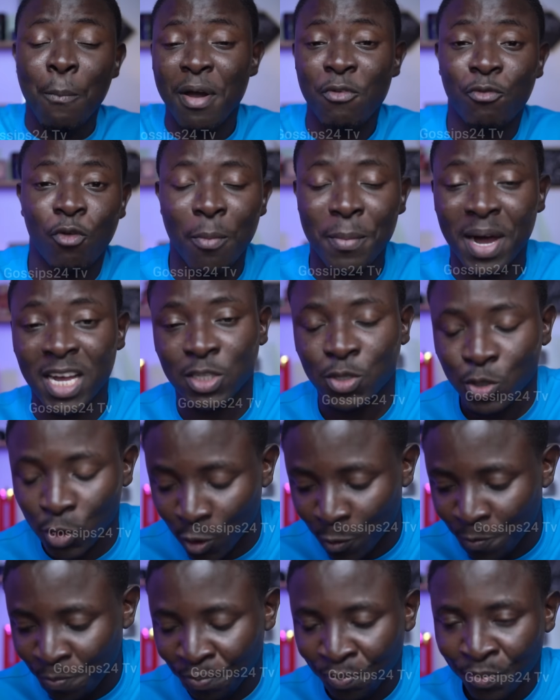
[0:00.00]
performance, you
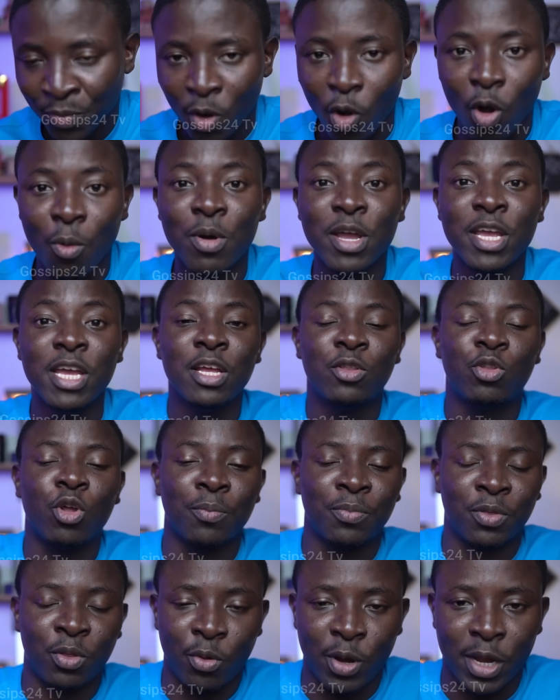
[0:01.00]
know, Omuyi
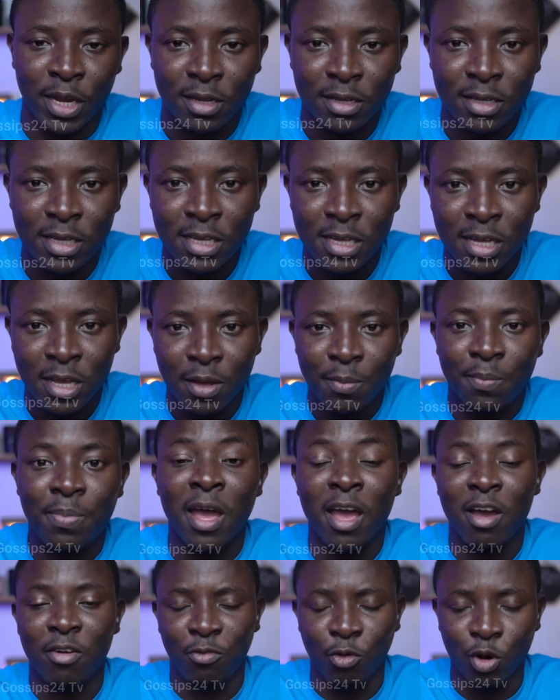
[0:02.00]
top three,
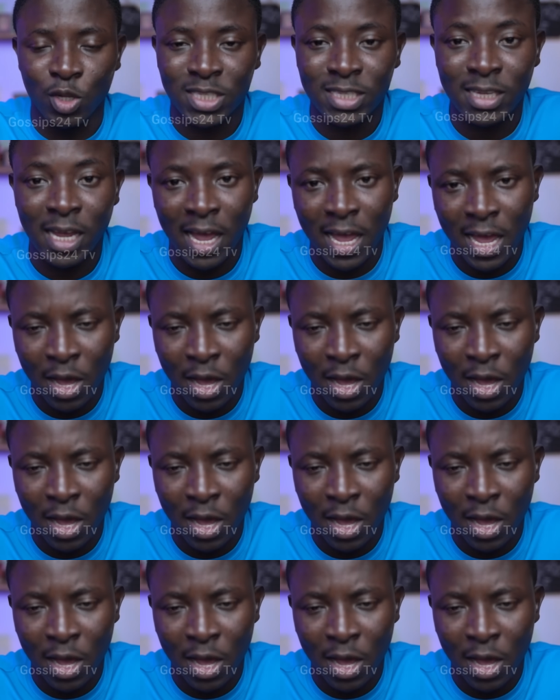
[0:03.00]
per vota